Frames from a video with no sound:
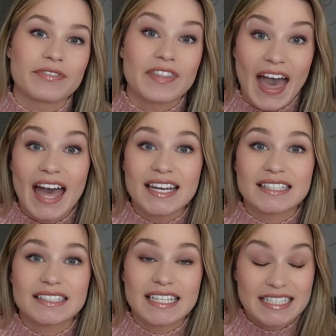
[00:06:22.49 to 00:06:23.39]
That
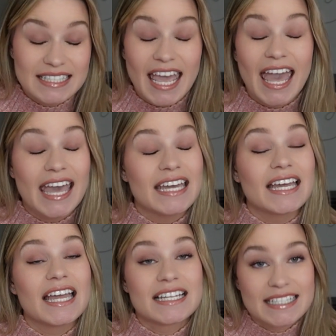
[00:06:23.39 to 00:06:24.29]
is a
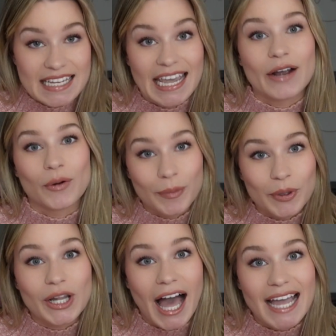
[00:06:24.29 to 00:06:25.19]

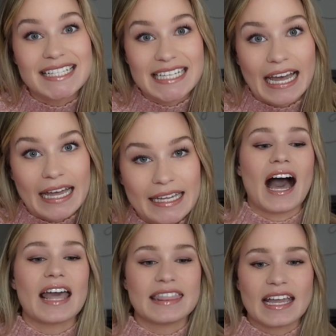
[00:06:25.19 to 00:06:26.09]
terrible idea.
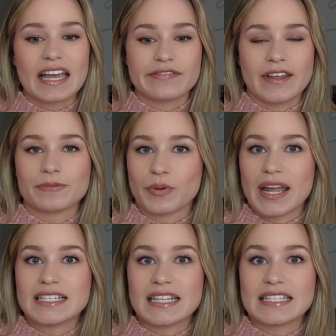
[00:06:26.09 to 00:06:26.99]
I think I fell
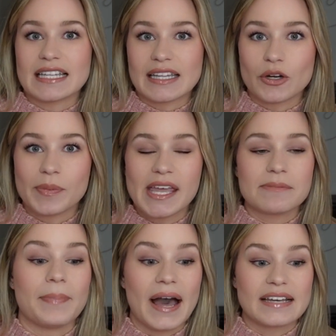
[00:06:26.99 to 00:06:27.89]
prey to this a little bit,
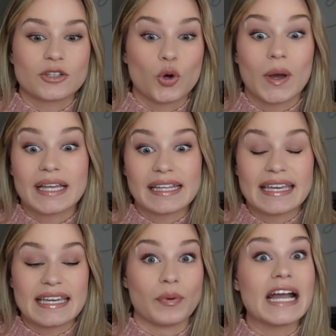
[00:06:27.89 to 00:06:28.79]
but
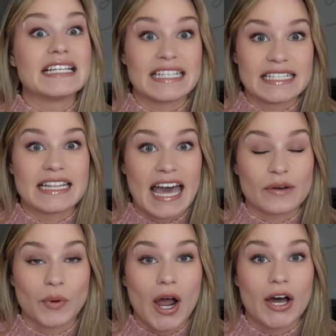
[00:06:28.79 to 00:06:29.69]
quickly righted that
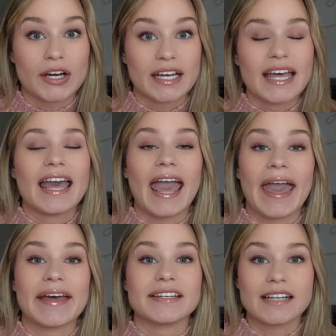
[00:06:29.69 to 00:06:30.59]
wrong
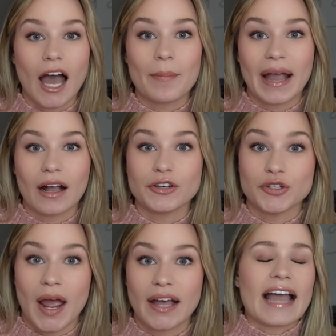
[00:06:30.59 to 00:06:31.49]
and got back on
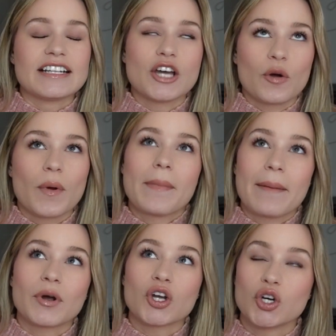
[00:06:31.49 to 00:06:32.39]
track. I don't
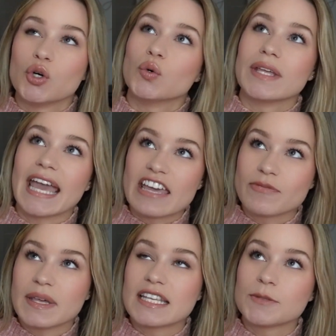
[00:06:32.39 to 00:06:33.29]
remember who gave
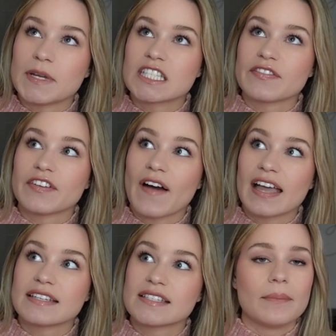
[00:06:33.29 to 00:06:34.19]
me this piece of
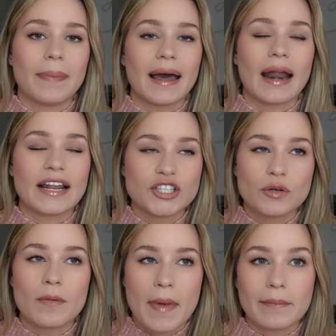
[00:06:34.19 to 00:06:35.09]
advice, but I do
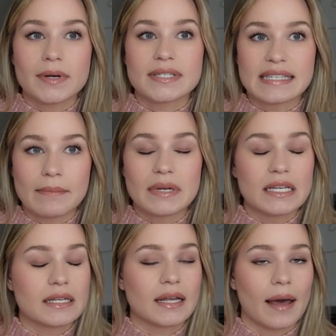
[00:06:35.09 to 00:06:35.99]
remember
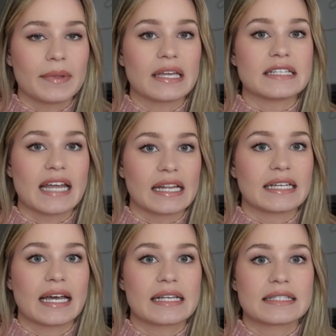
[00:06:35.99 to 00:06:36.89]
somebody coming and
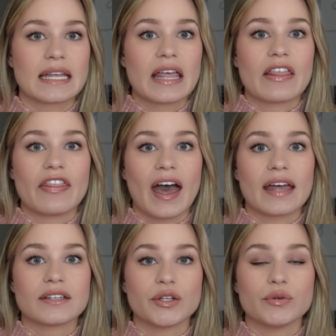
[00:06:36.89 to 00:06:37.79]
telling us
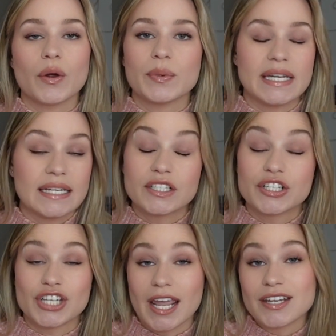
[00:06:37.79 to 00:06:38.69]
that you don't need to
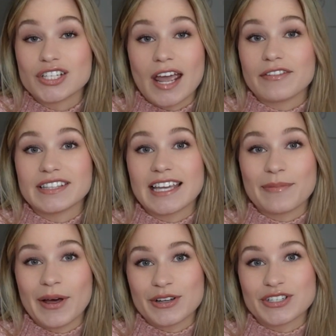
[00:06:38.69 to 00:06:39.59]
change everything
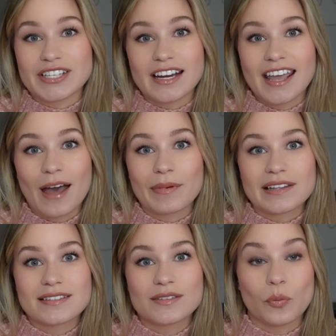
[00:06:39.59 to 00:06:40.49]
about your study
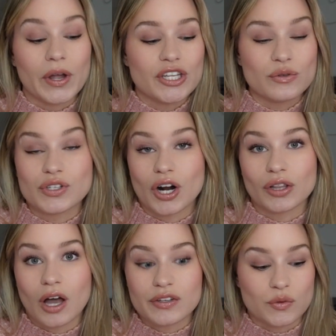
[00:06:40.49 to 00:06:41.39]
habits when you start
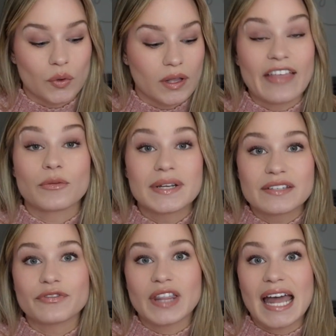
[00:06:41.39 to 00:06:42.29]
law school. And the
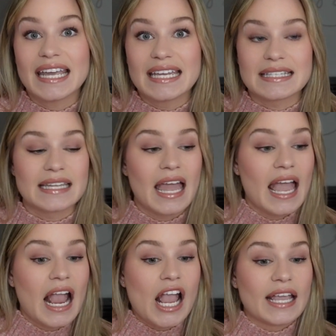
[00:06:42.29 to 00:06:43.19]
reason for that is
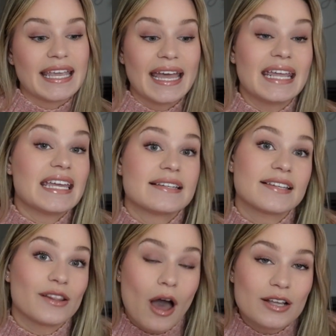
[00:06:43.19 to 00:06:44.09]
getting
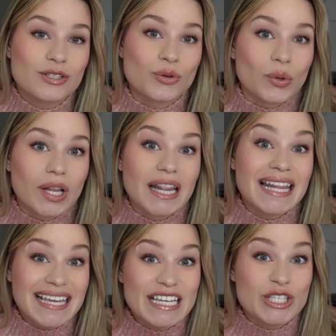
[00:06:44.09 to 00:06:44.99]
into law school
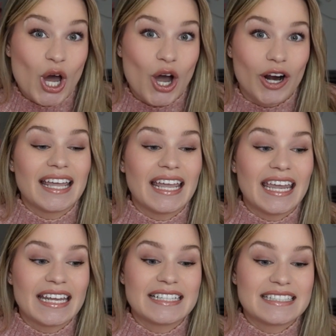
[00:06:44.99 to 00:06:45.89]
is hard.
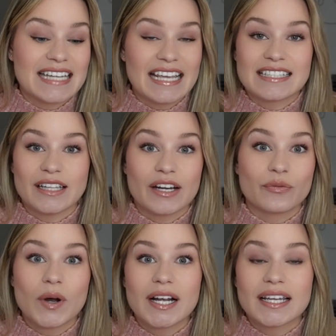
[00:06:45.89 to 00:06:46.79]
It takes a lot of
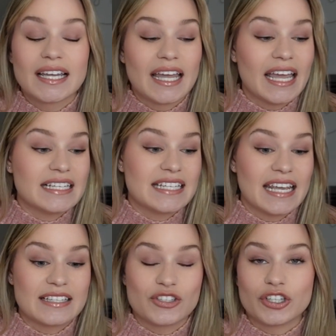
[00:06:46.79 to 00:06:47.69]
work. It
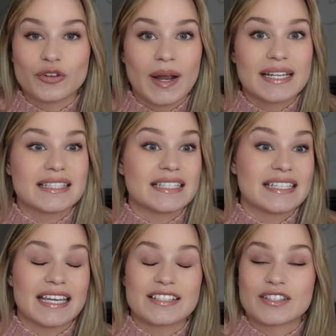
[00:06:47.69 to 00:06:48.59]
takes good grades, it
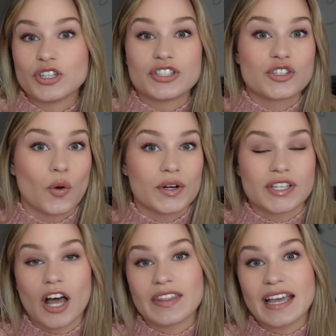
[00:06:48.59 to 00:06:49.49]
takes good scores
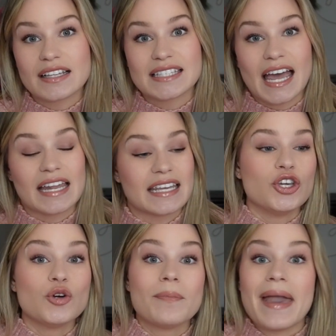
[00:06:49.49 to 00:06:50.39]
on the LSAT.
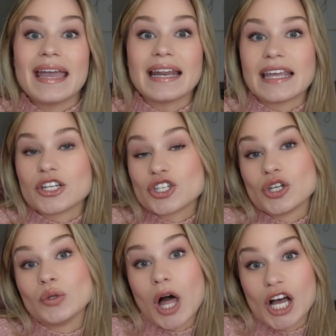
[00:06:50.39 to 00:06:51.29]
You made it
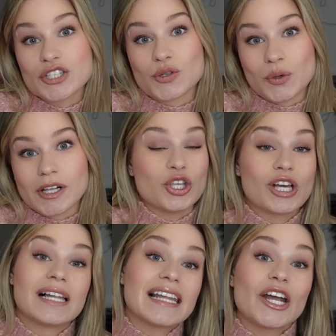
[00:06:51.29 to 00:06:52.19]
to law school.
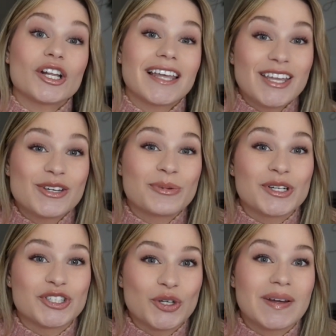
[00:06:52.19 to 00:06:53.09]
Clearly you were
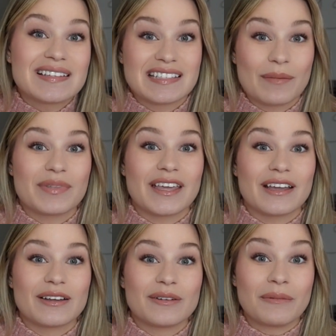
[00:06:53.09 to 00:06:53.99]
doing
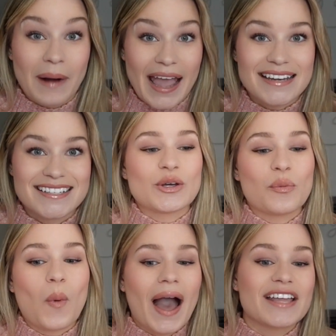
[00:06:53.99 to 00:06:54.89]
something right. So
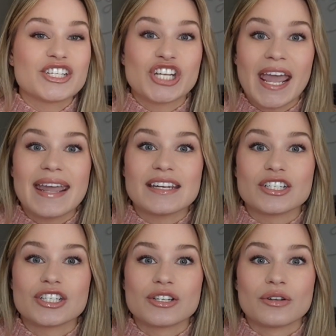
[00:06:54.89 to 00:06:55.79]
why
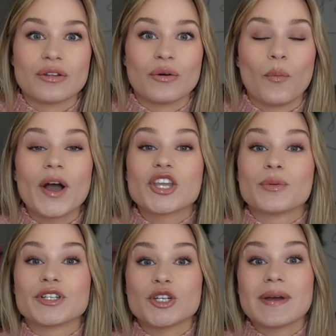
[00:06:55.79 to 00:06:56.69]
change what you
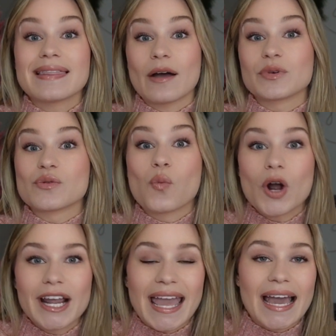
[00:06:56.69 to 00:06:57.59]
were doing that was
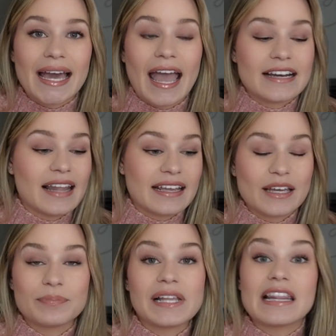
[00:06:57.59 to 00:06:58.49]
working and like
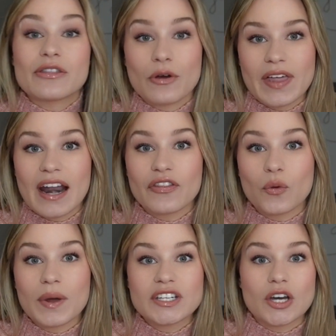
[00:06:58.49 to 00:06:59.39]
completely throw that out the
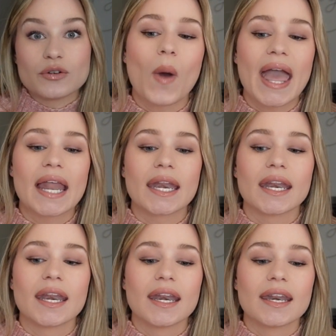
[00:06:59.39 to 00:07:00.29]
window
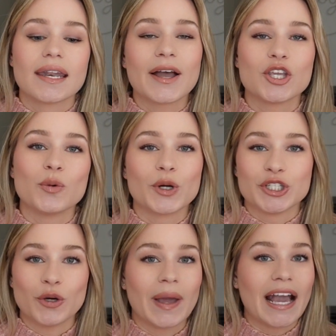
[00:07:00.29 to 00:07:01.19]
when what you were doing